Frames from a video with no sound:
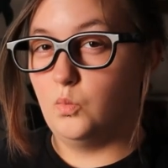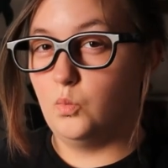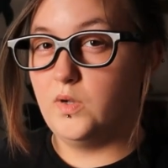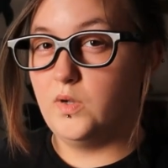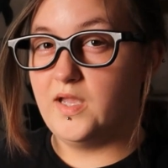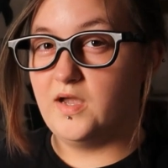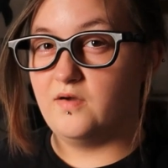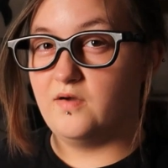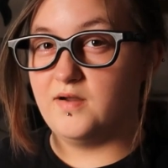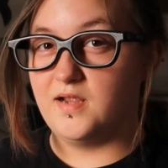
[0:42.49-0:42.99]

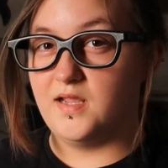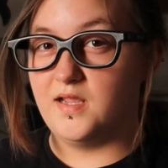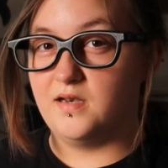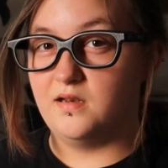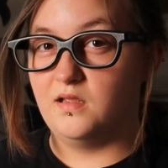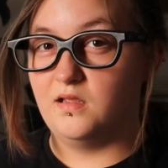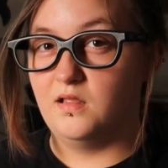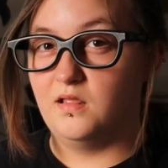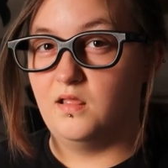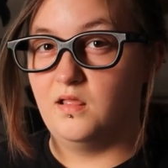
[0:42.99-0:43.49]
We are
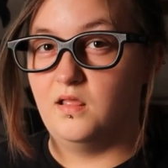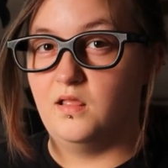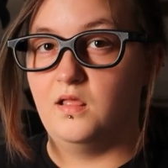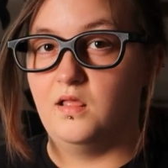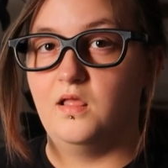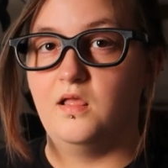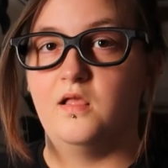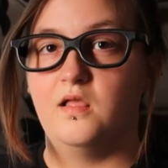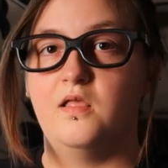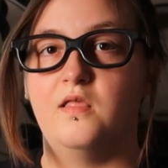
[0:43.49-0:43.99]
in
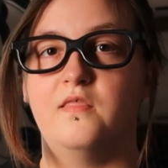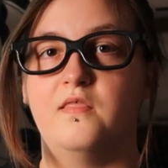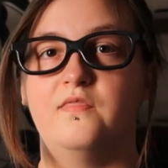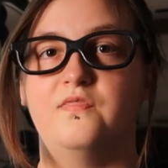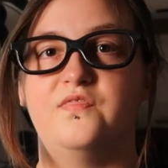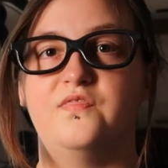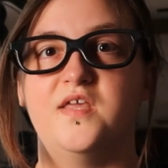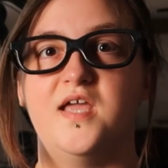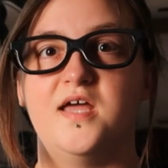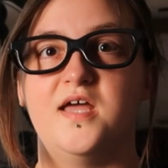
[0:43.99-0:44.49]

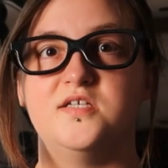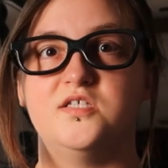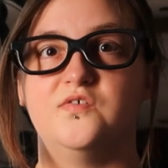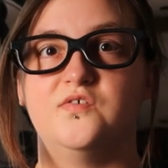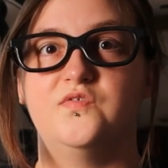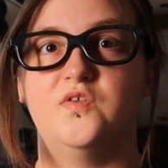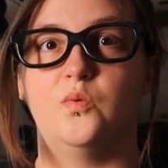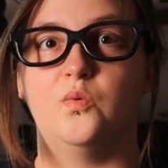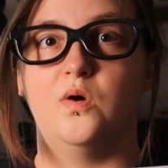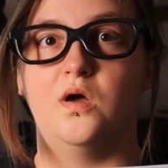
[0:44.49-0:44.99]
the end
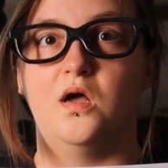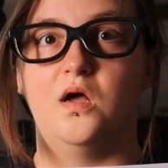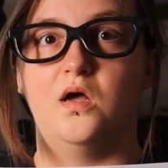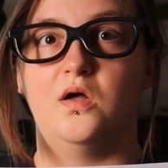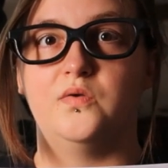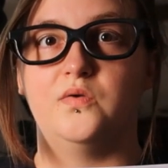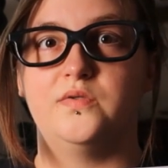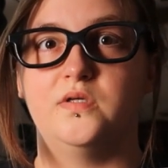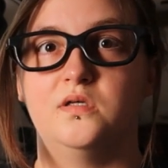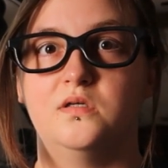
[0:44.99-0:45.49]
of the
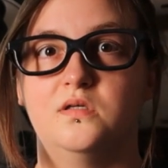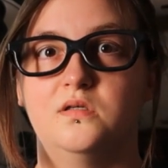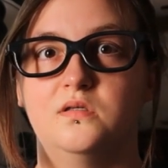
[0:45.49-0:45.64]
world.